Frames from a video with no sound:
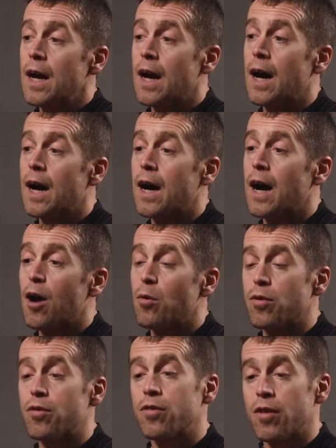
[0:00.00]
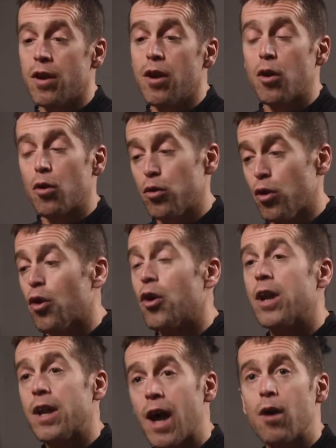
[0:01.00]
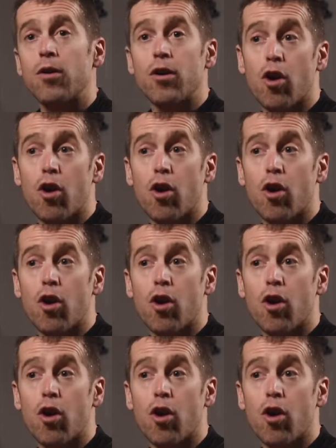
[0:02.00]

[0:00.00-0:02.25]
I was learning how to